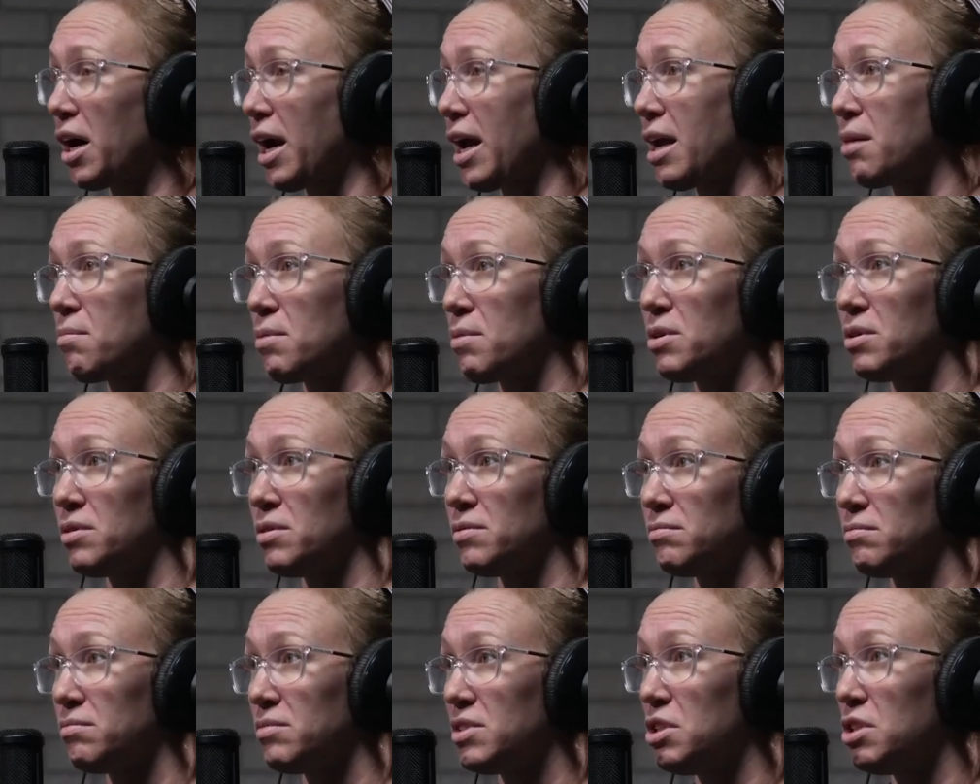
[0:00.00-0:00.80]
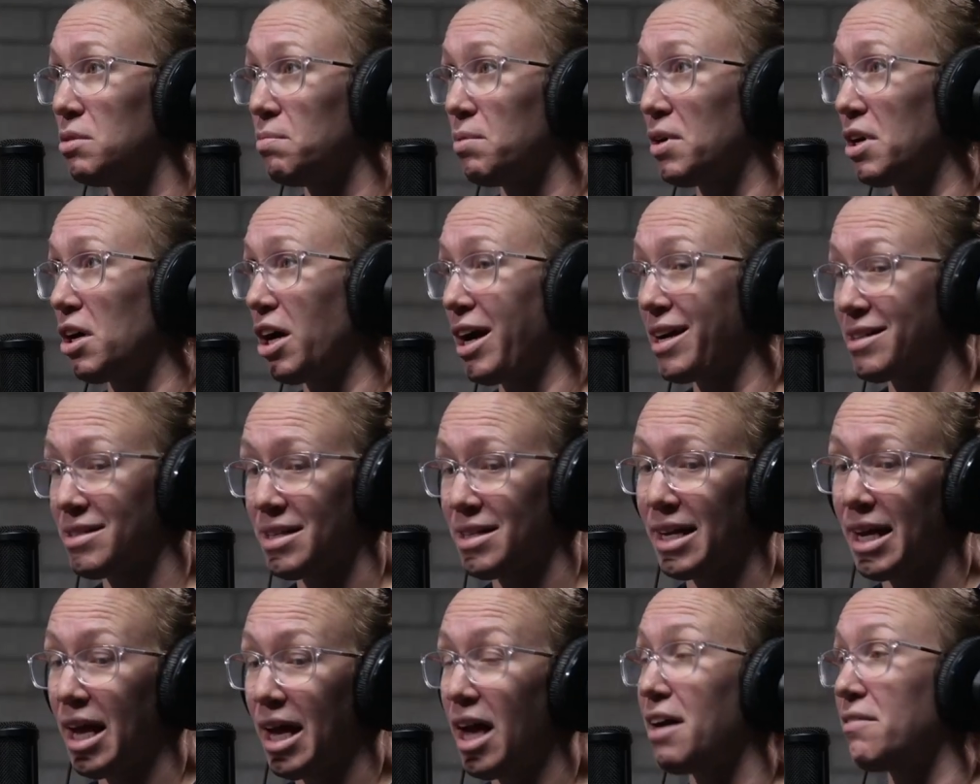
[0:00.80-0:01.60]
able to progress
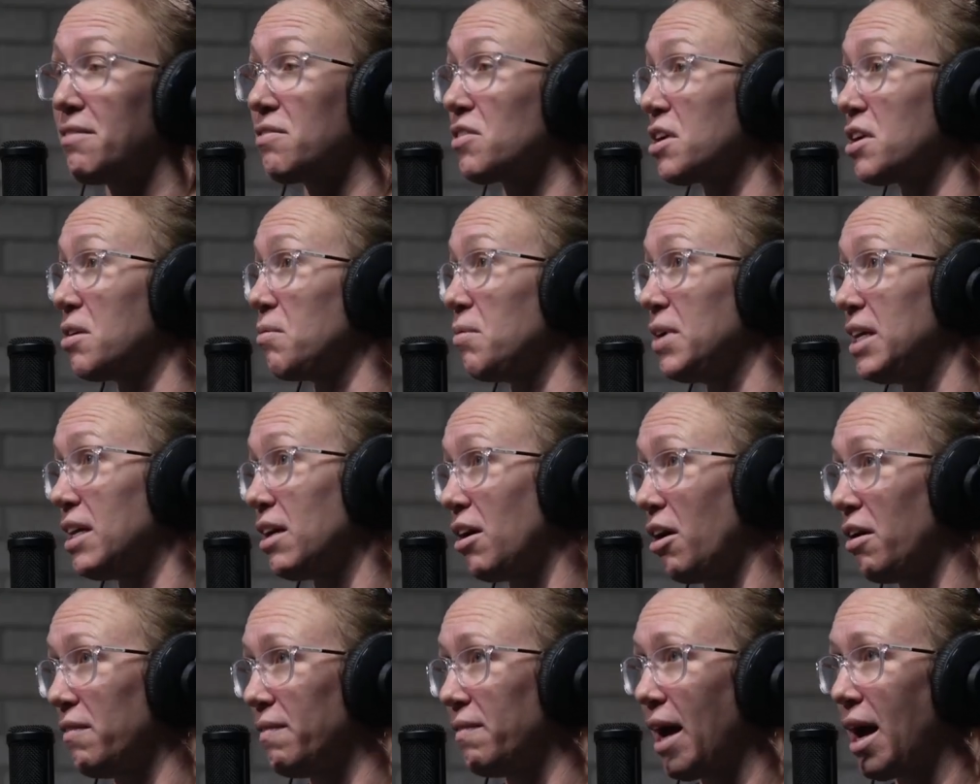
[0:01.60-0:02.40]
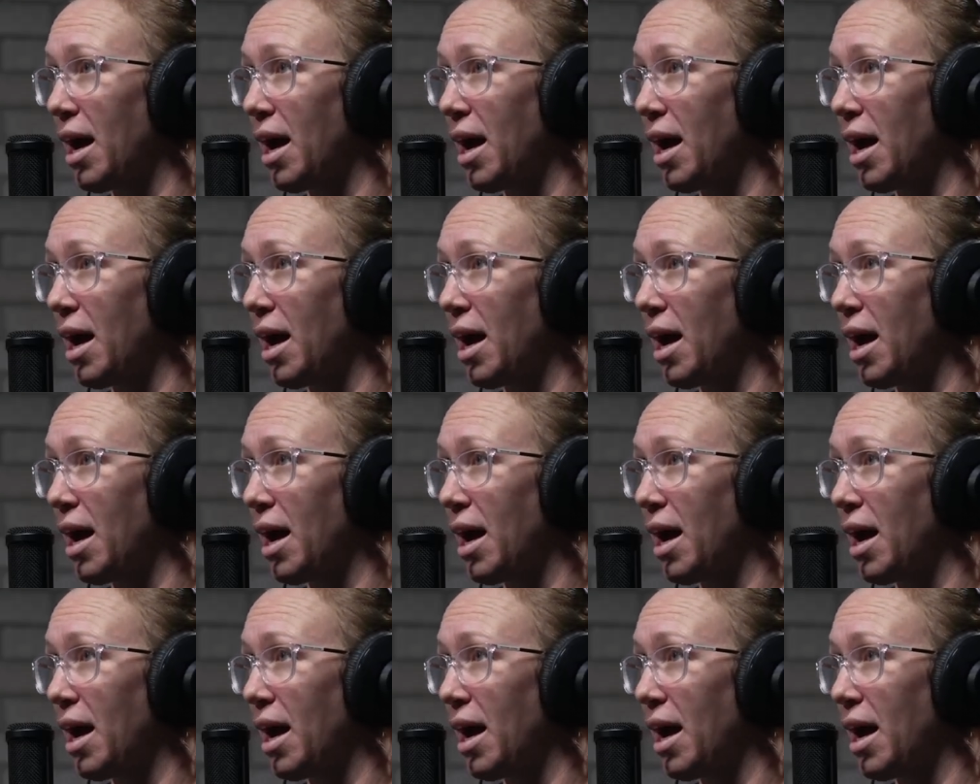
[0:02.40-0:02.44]
like every week on that.